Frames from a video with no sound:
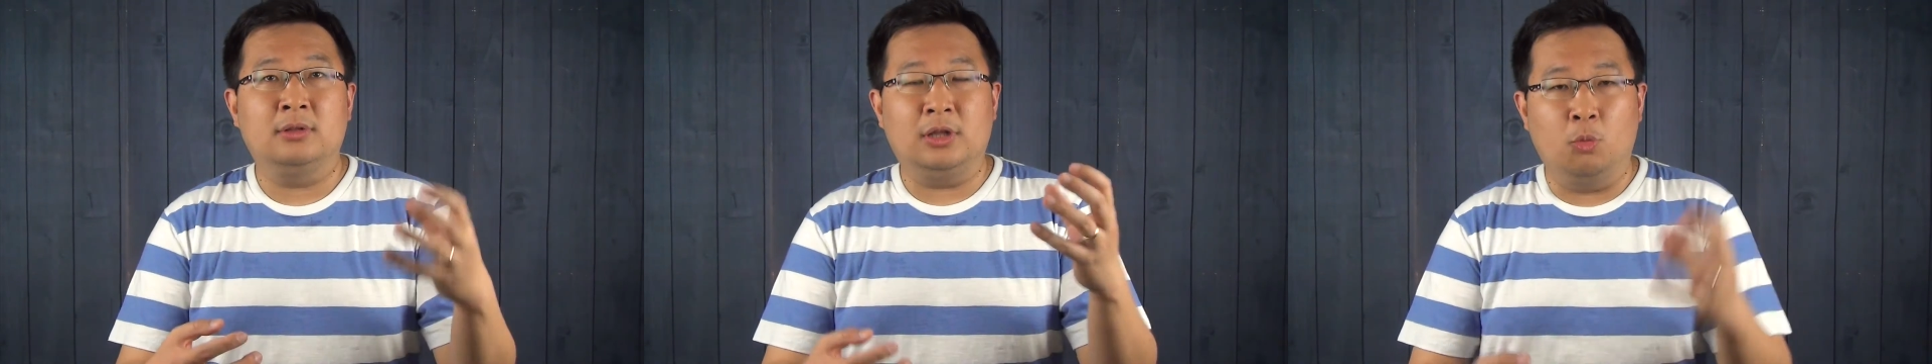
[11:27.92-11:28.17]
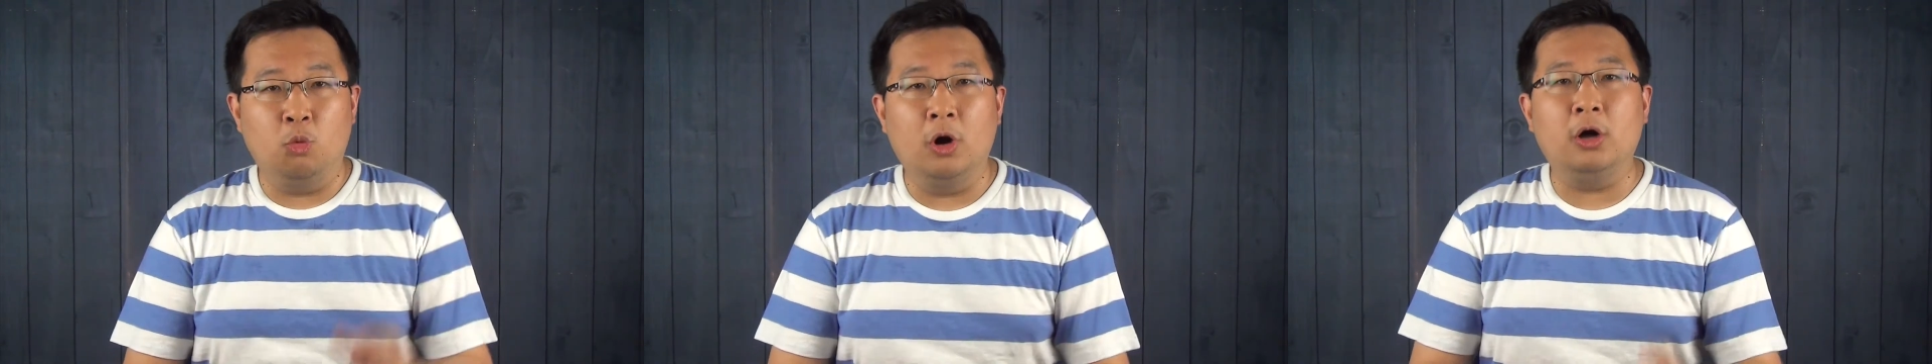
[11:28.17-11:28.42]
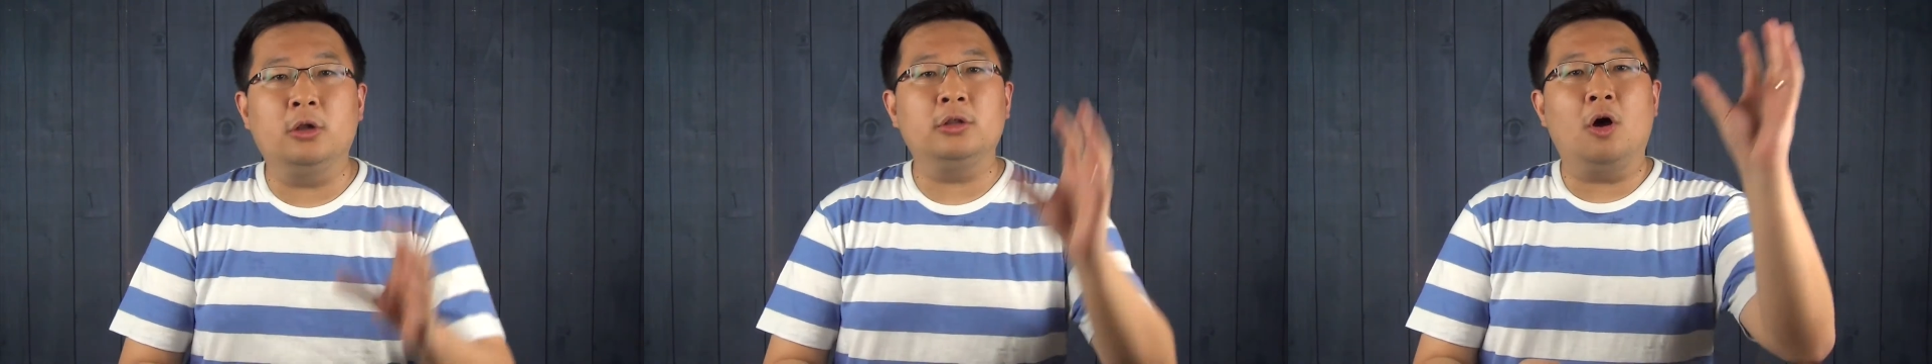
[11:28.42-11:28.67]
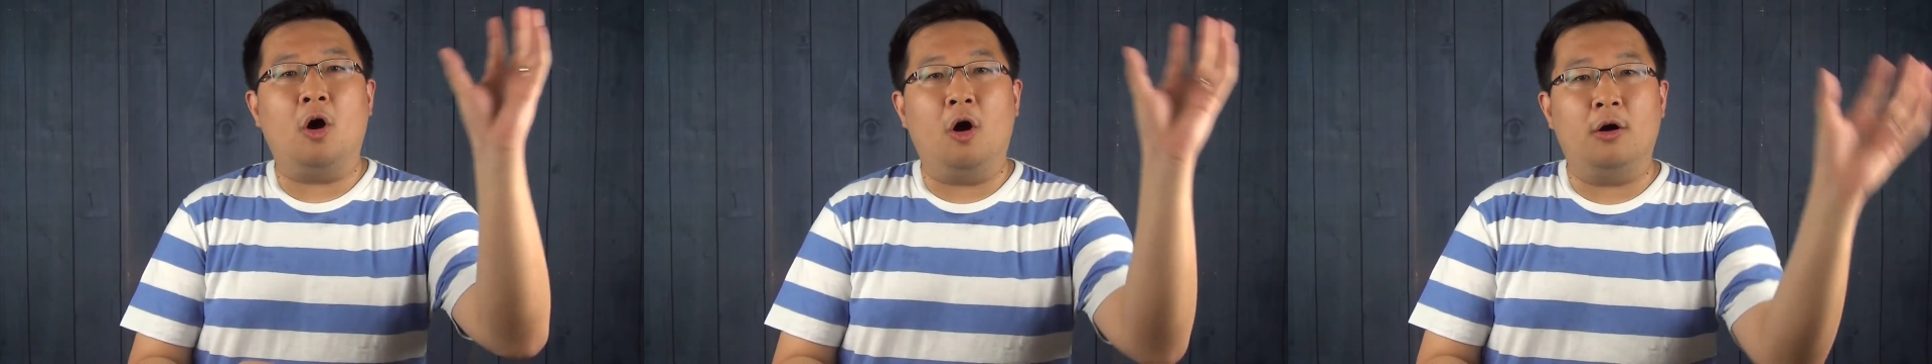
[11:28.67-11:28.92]
The
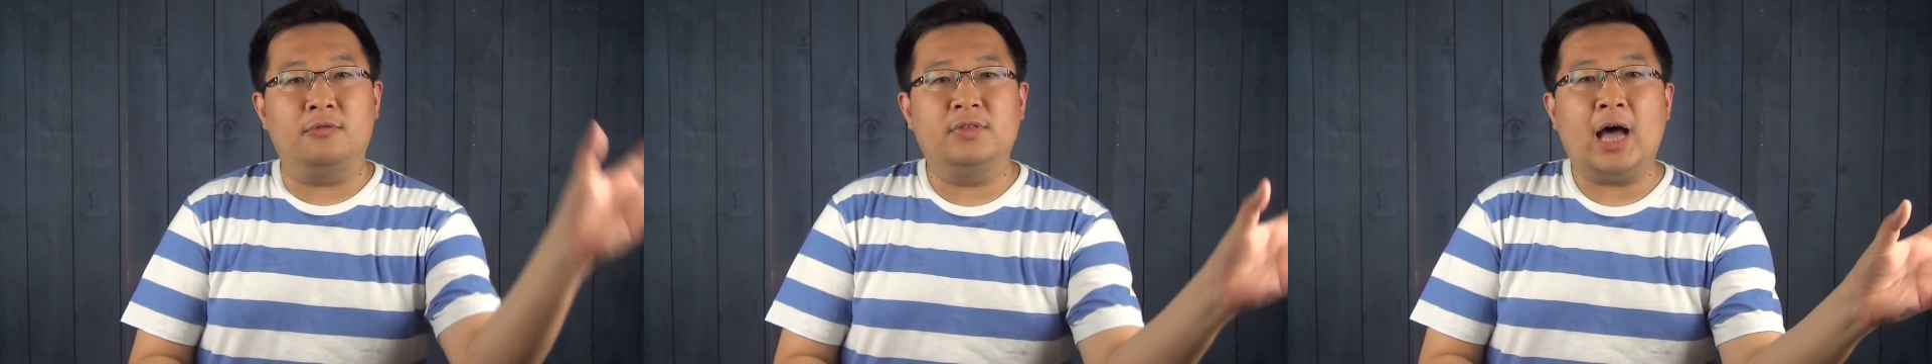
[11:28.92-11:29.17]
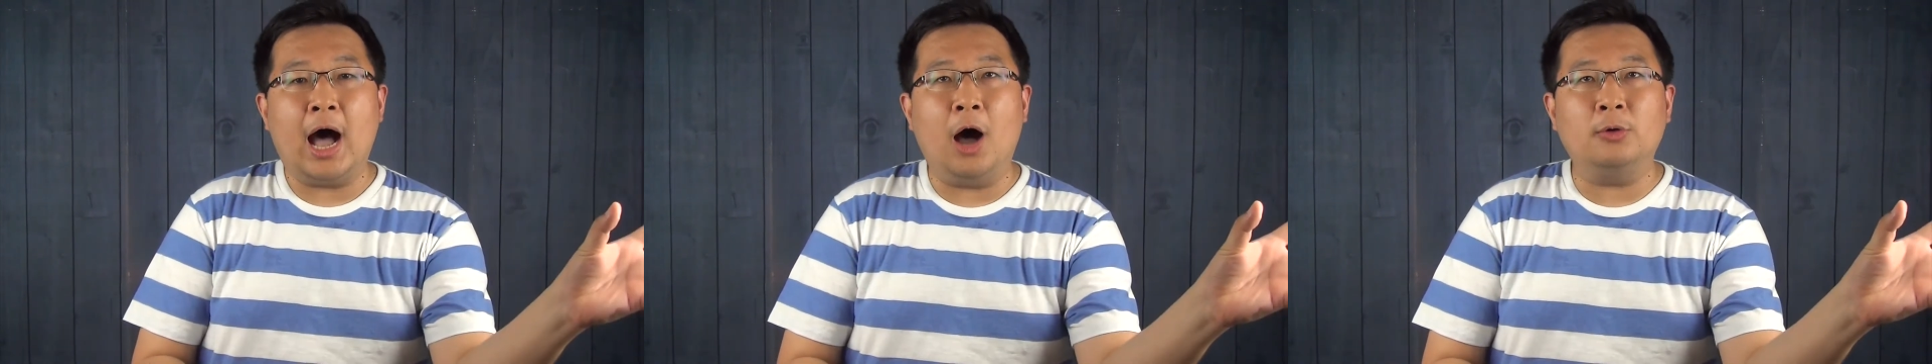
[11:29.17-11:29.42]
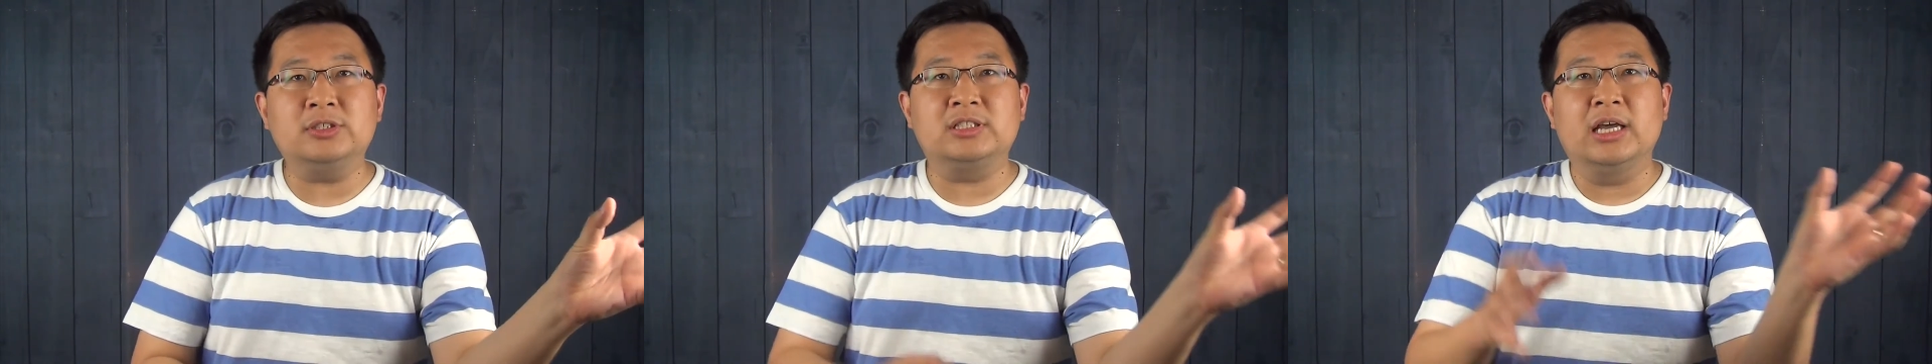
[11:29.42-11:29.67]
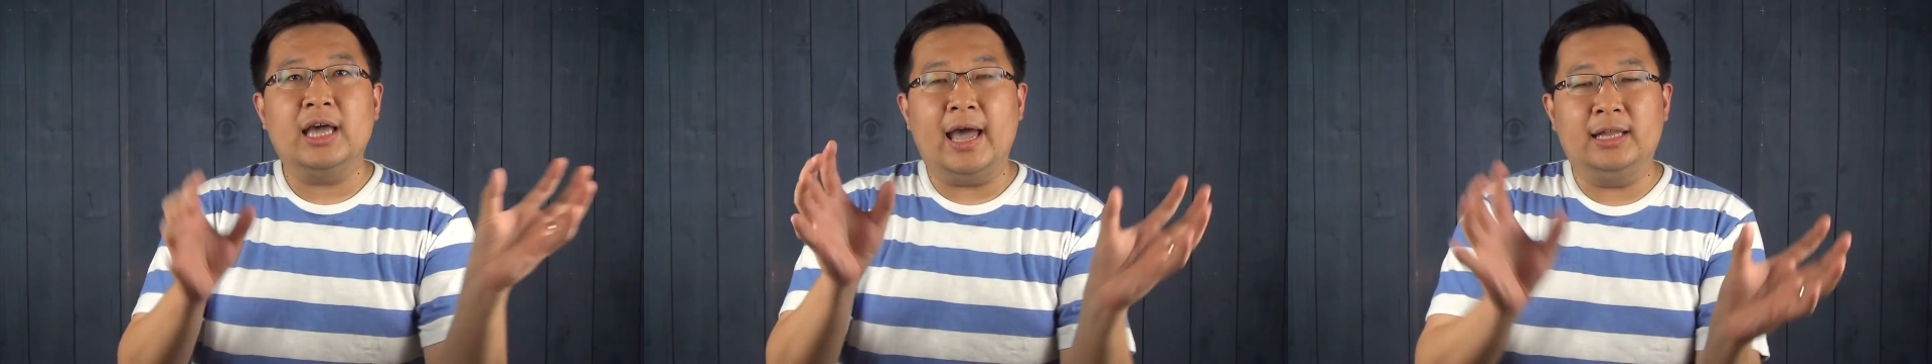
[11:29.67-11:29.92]
world of the
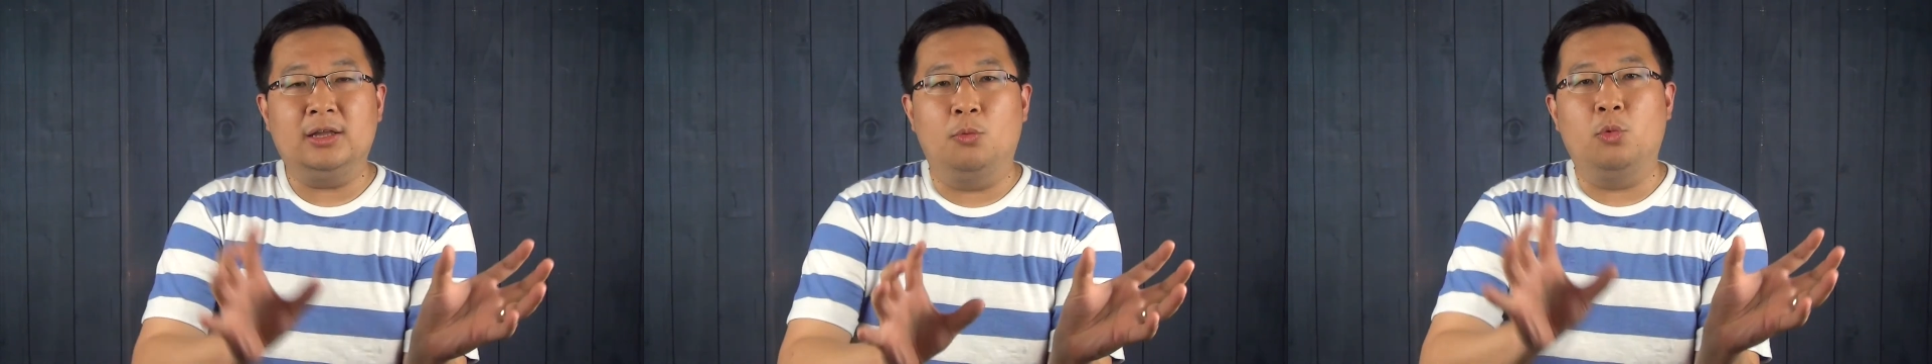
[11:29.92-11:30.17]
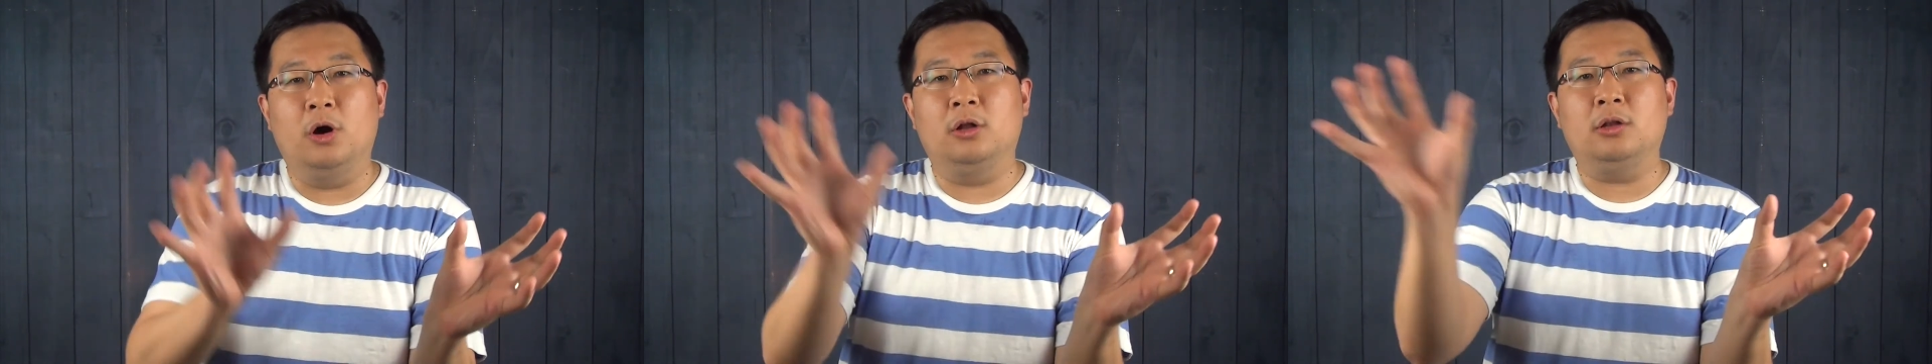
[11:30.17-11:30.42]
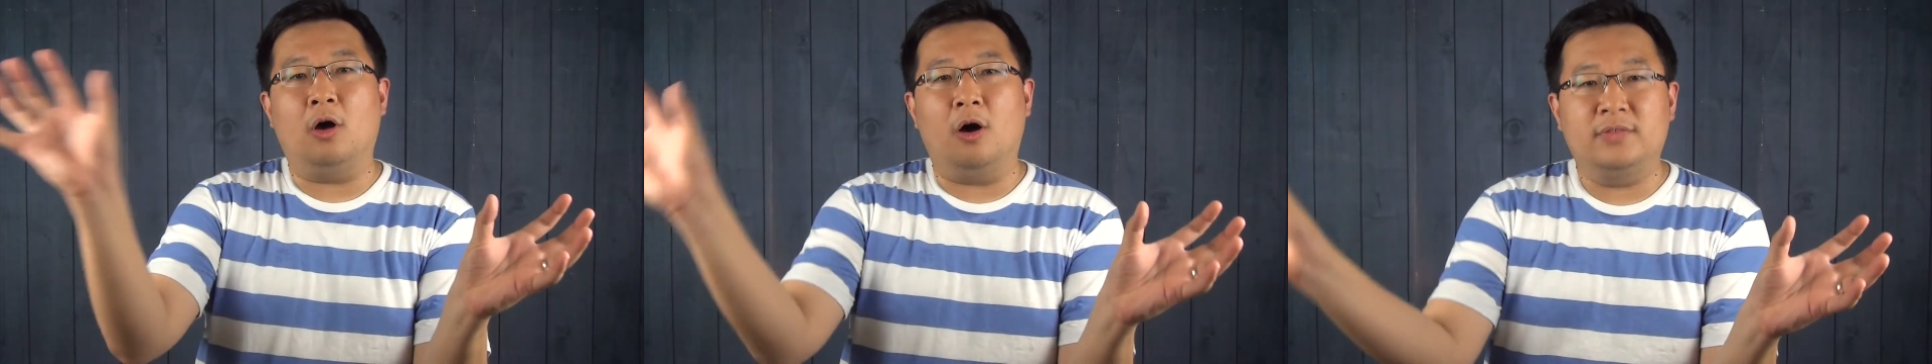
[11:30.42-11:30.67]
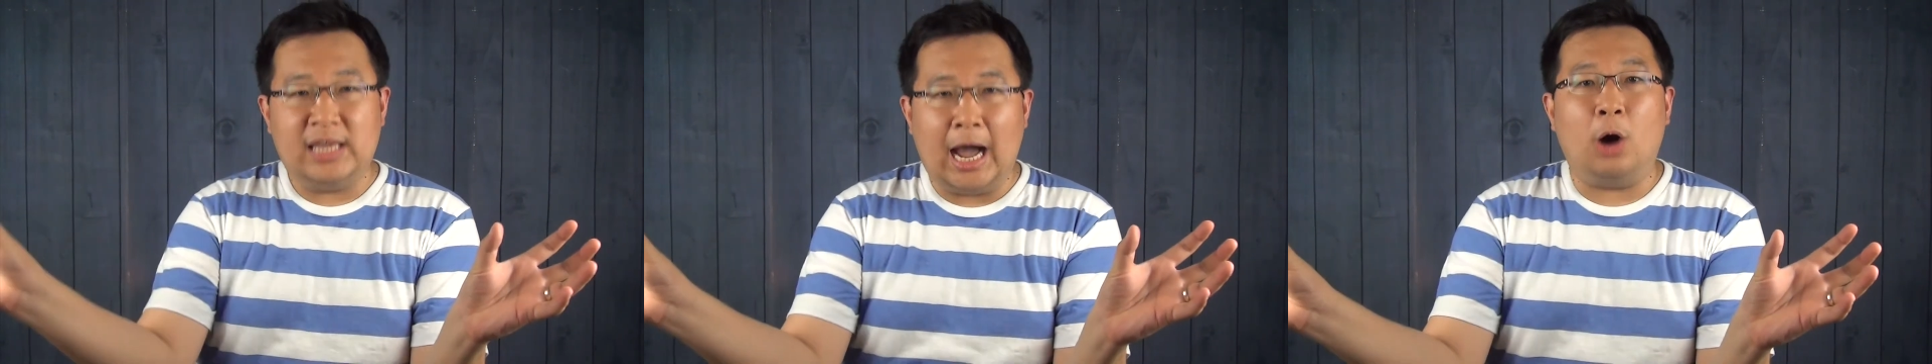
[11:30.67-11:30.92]
house and the world
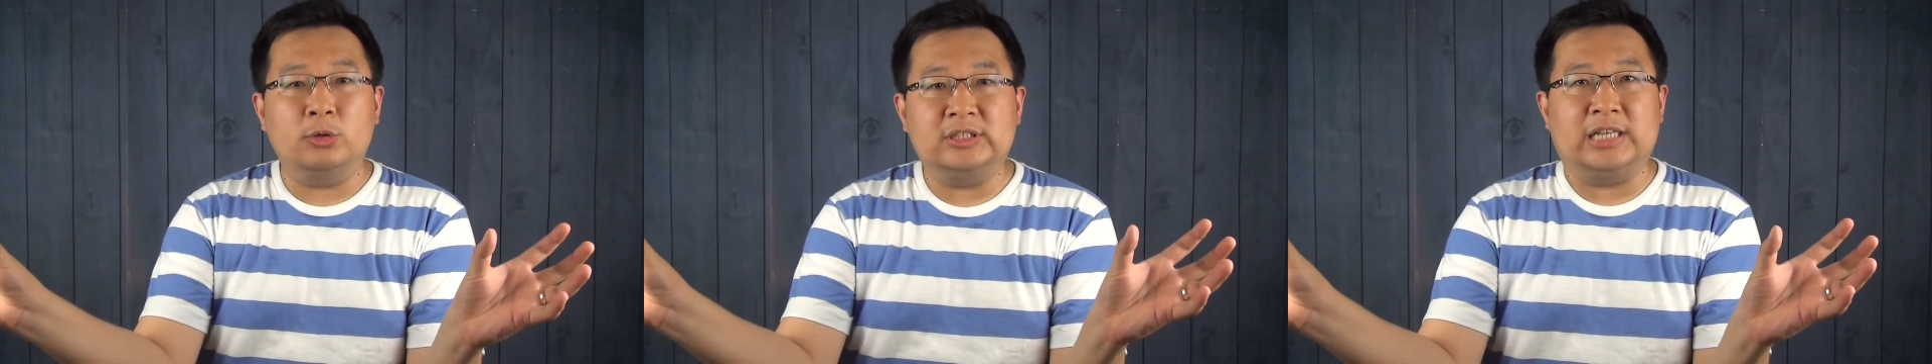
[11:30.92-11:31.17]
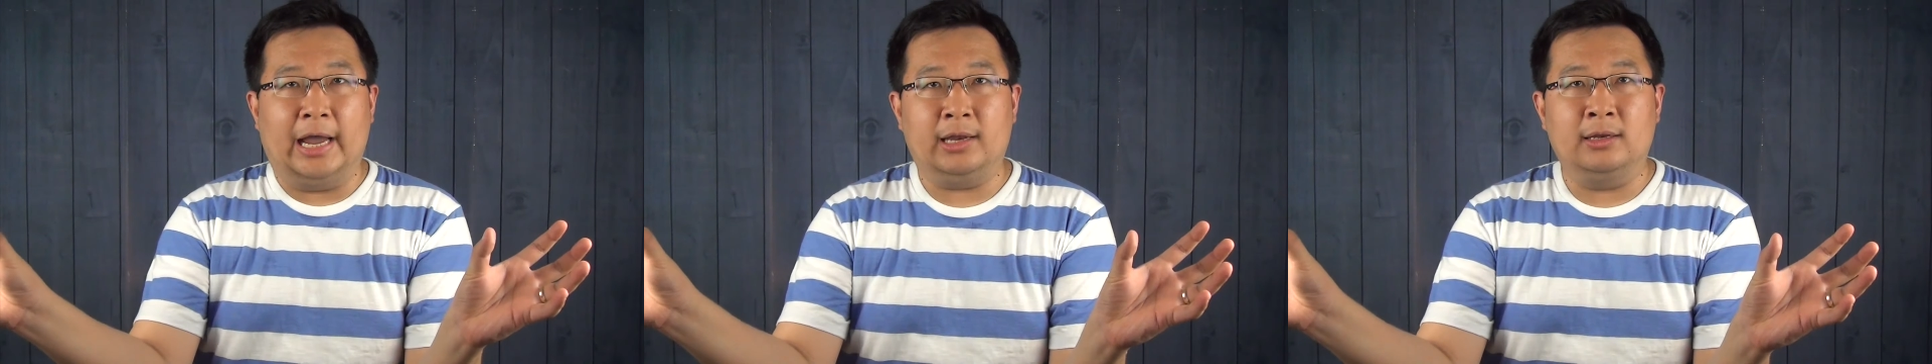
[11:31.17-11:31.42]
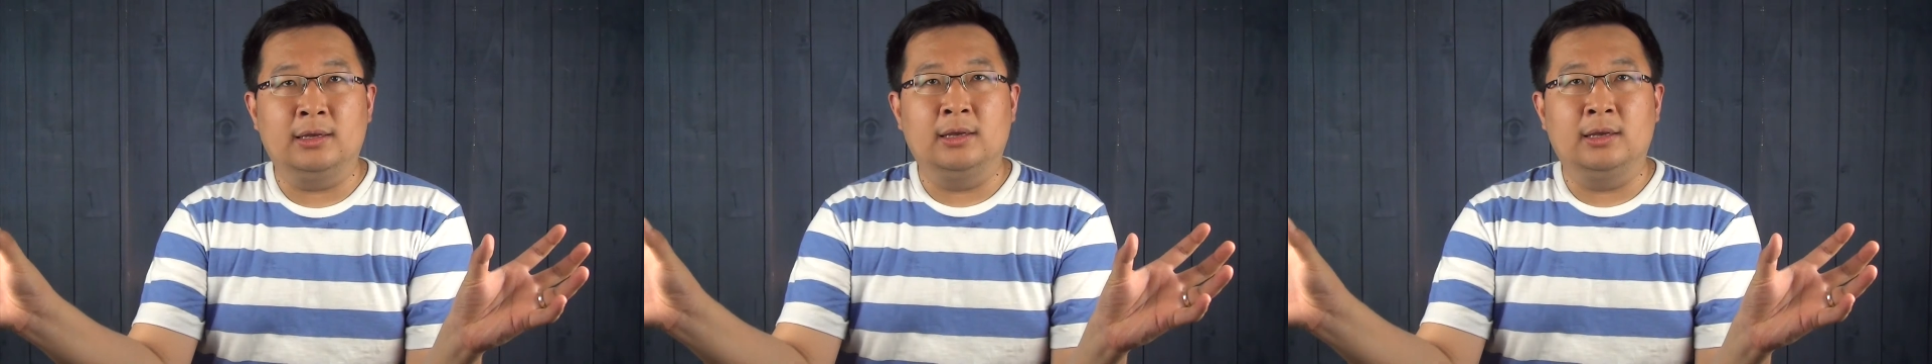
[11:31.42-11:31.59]
of the outside.